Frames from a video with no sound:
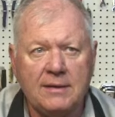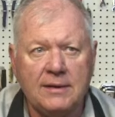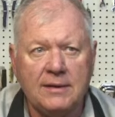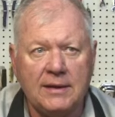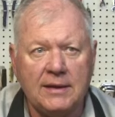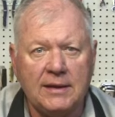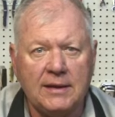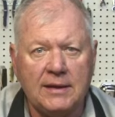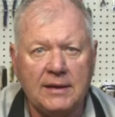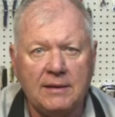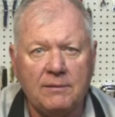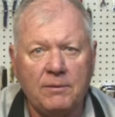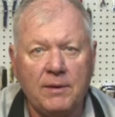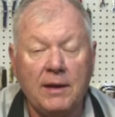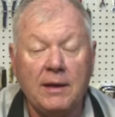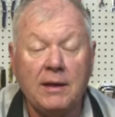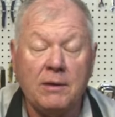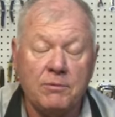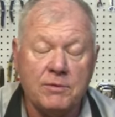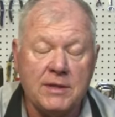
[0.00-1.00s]

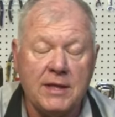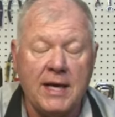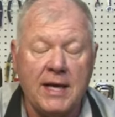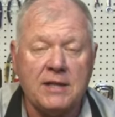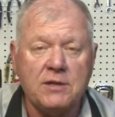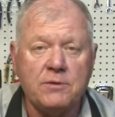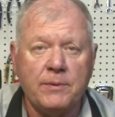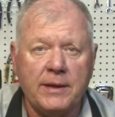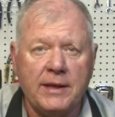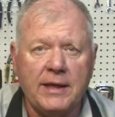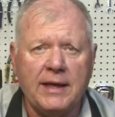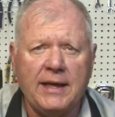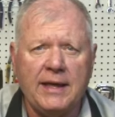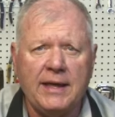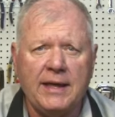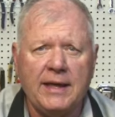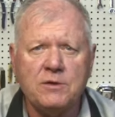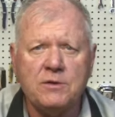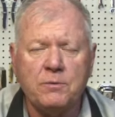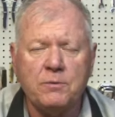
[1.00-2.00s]
well, it was last week, I
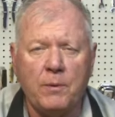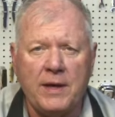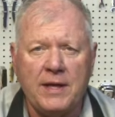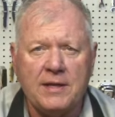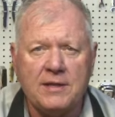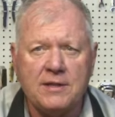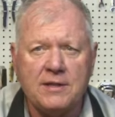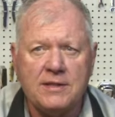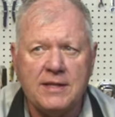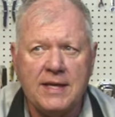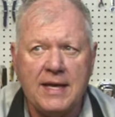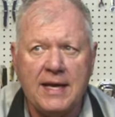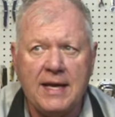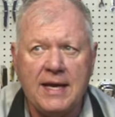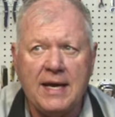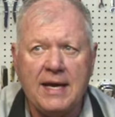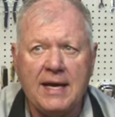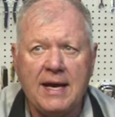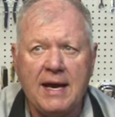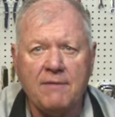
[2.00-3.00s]
guess,
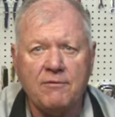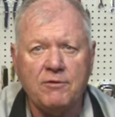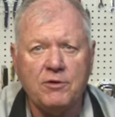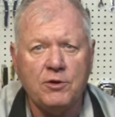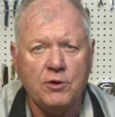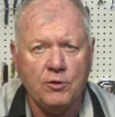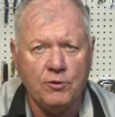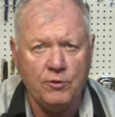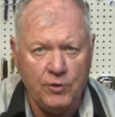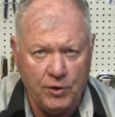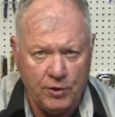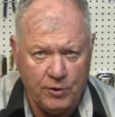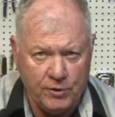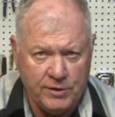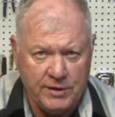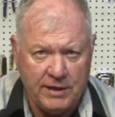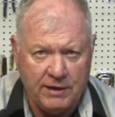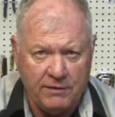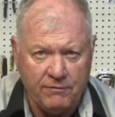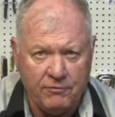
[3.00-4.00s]
Wednesday afternoon,
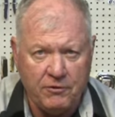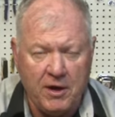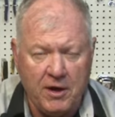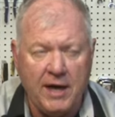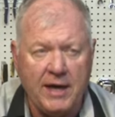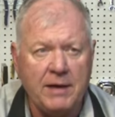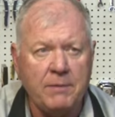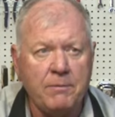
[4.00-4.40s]
Thursday, and Friday.